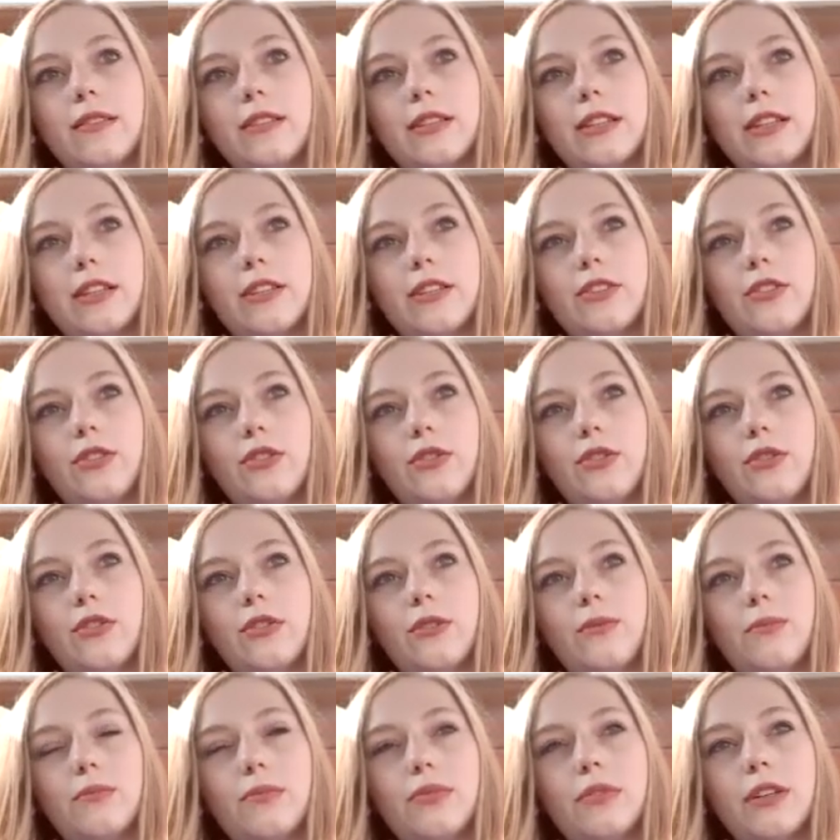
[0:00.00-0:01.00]
They
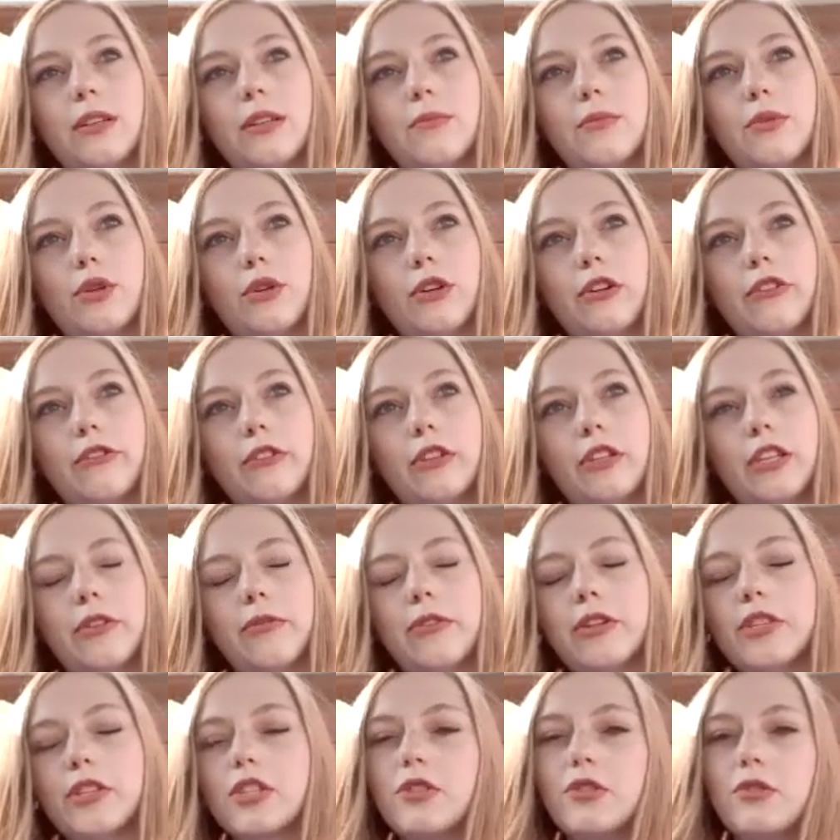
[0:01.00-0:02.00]
could bring more from
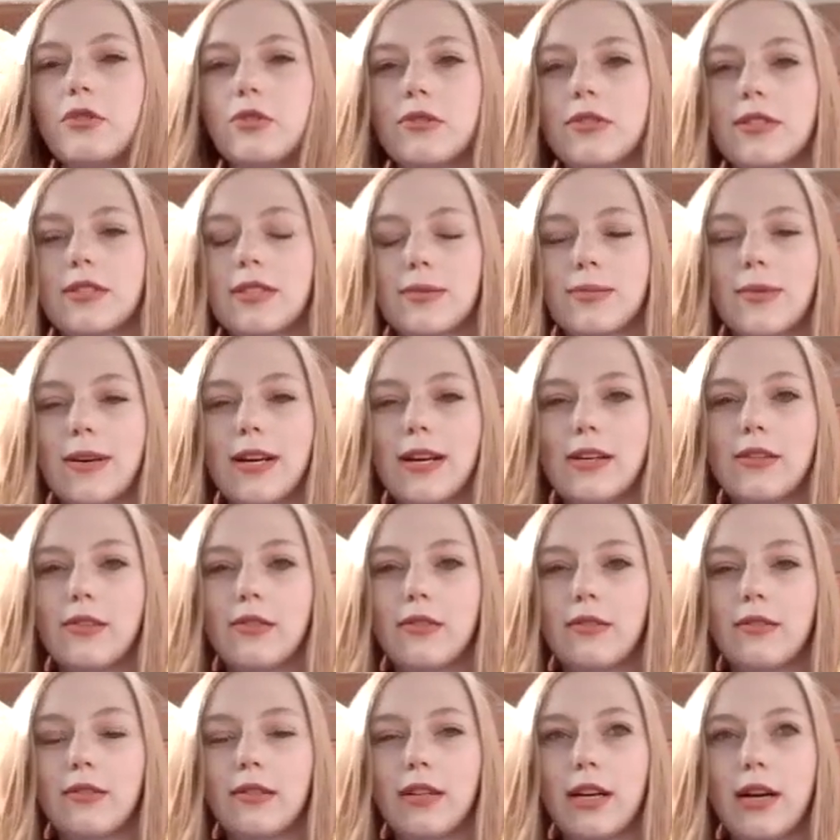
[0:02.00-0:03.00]
the originals as
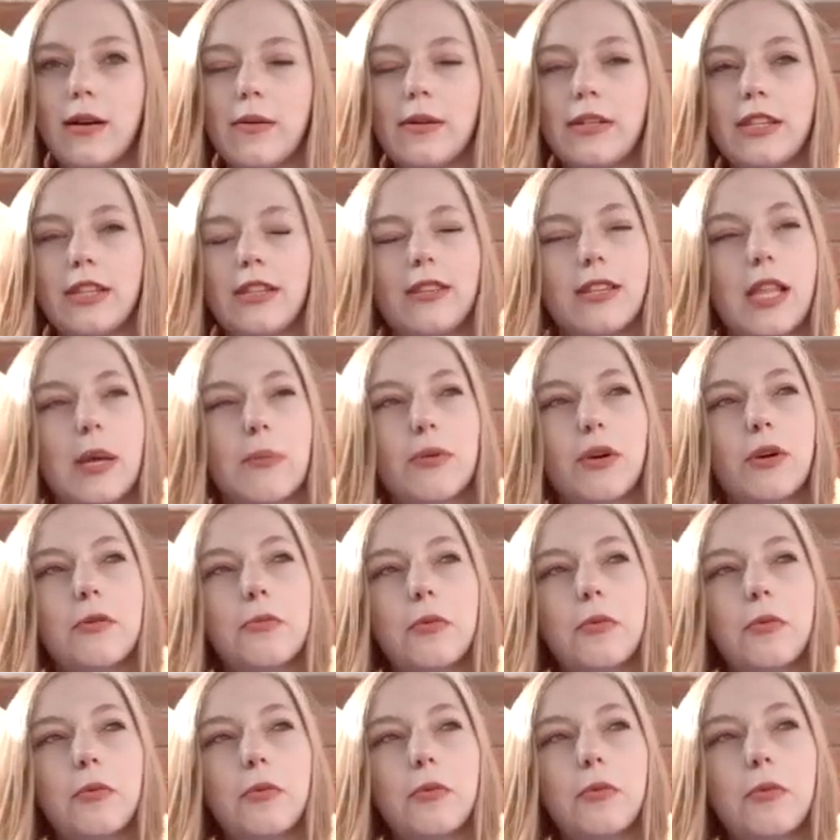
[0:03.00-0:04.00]
well. I mean, they
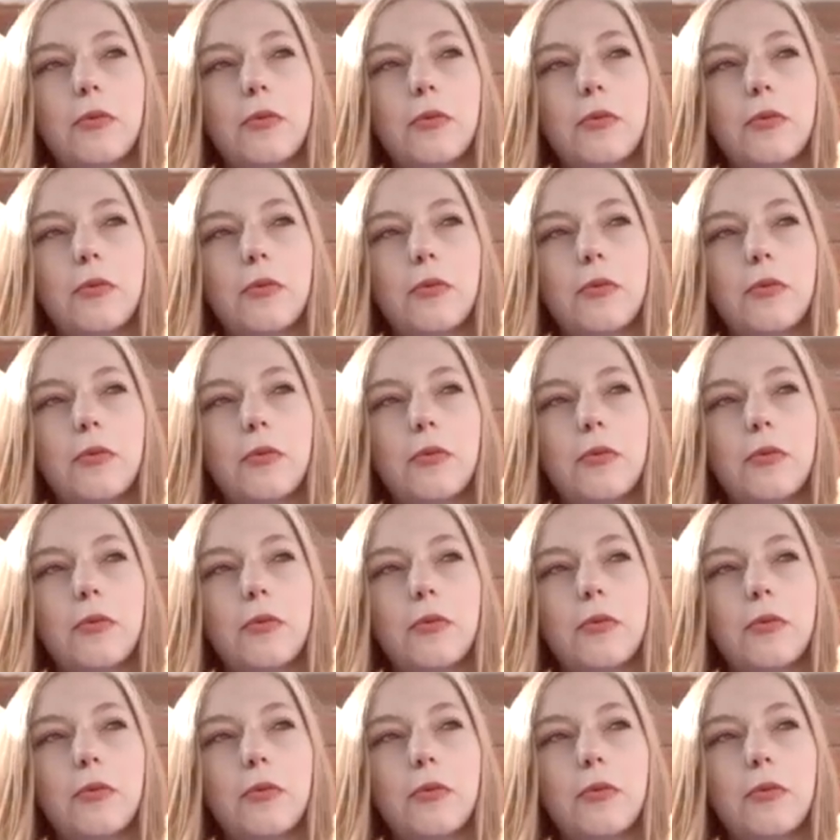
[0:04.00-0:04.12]
probably